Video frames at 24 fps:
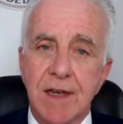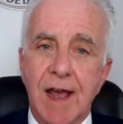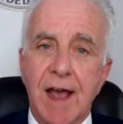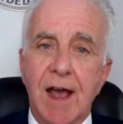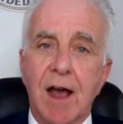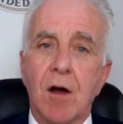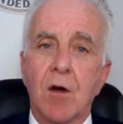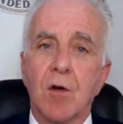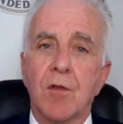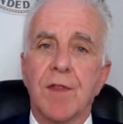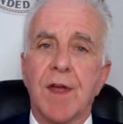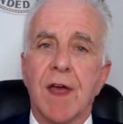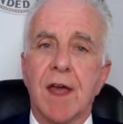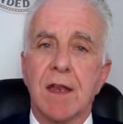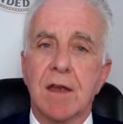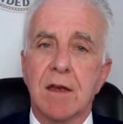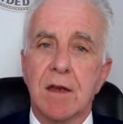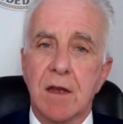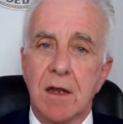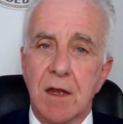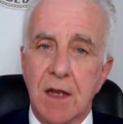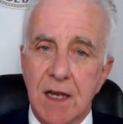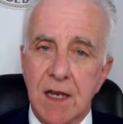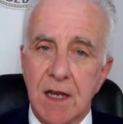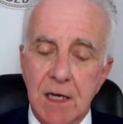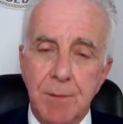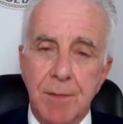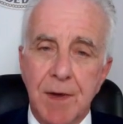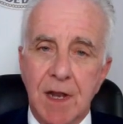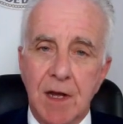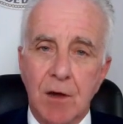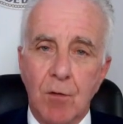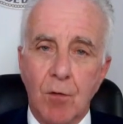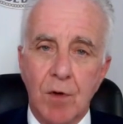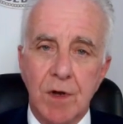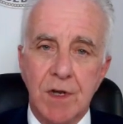now that
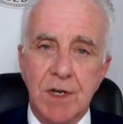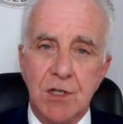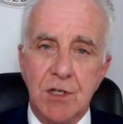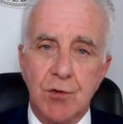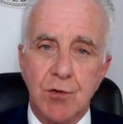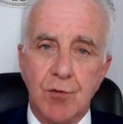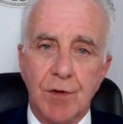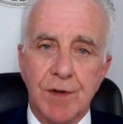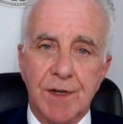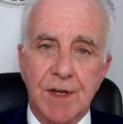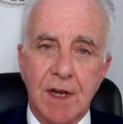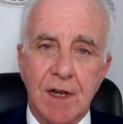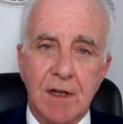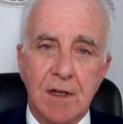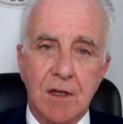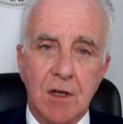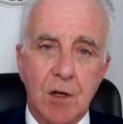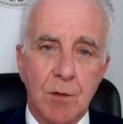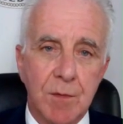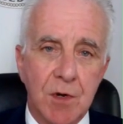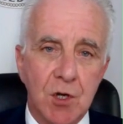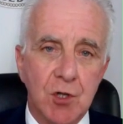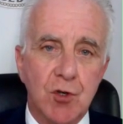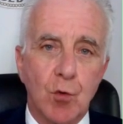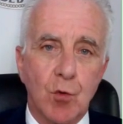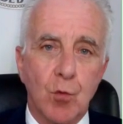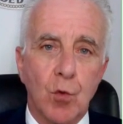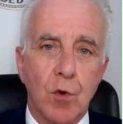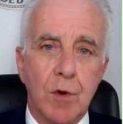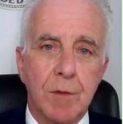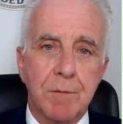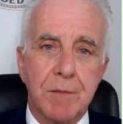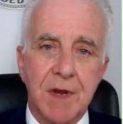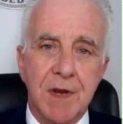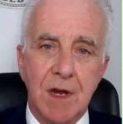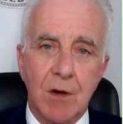independent redistricting commission
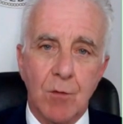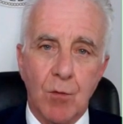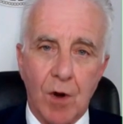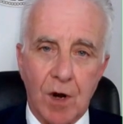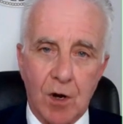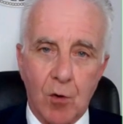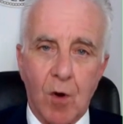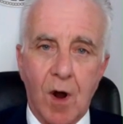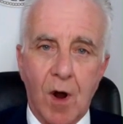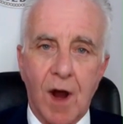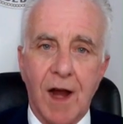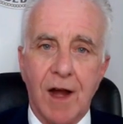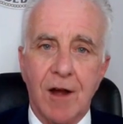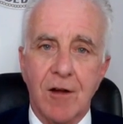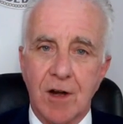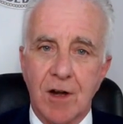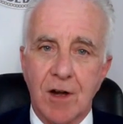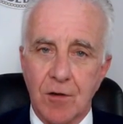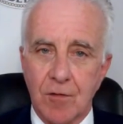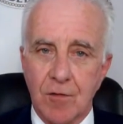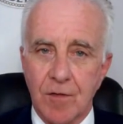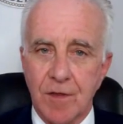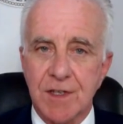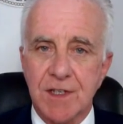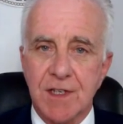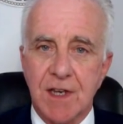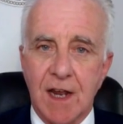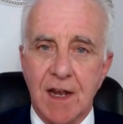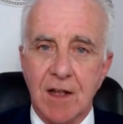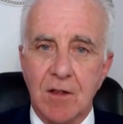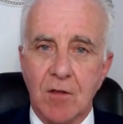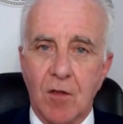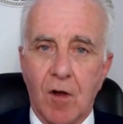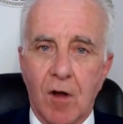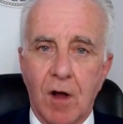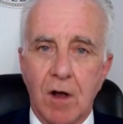would be required under the
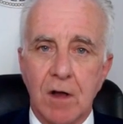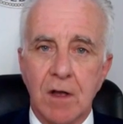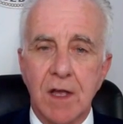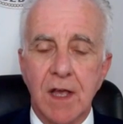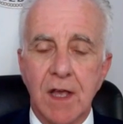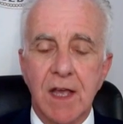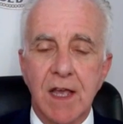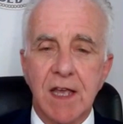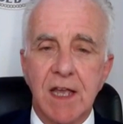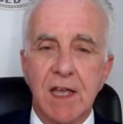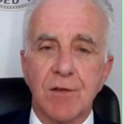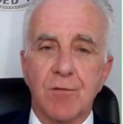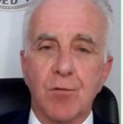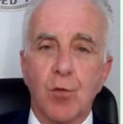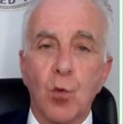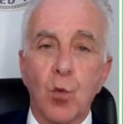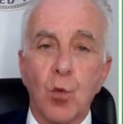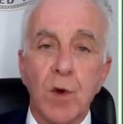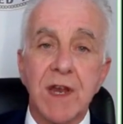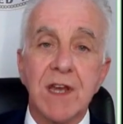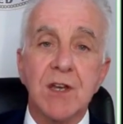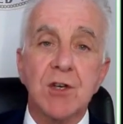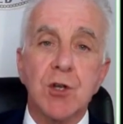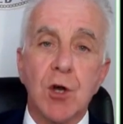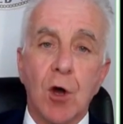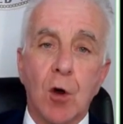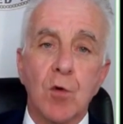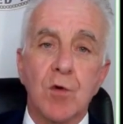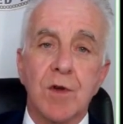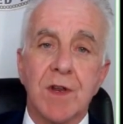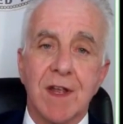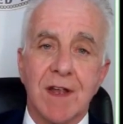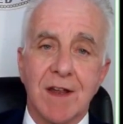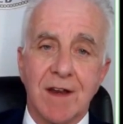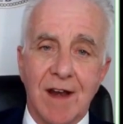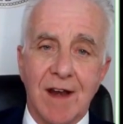state law if we
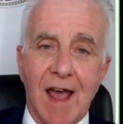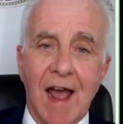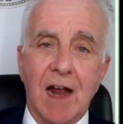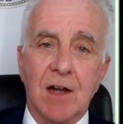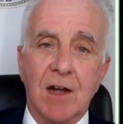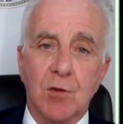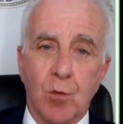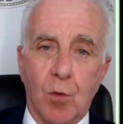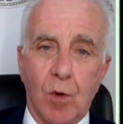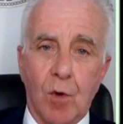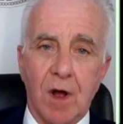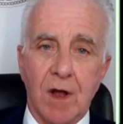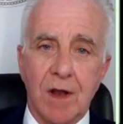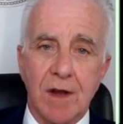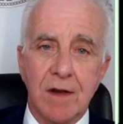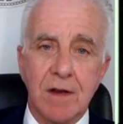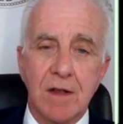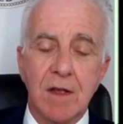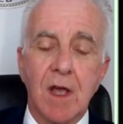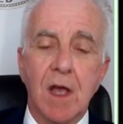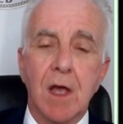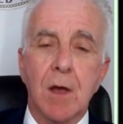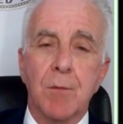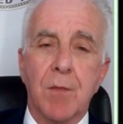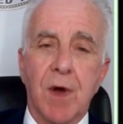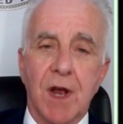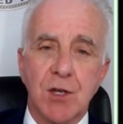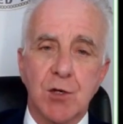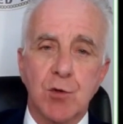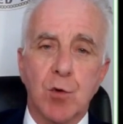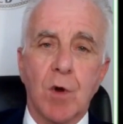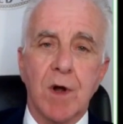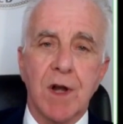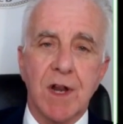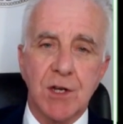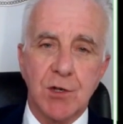don't enact one by
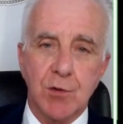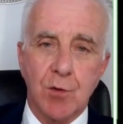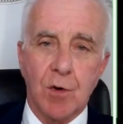twenty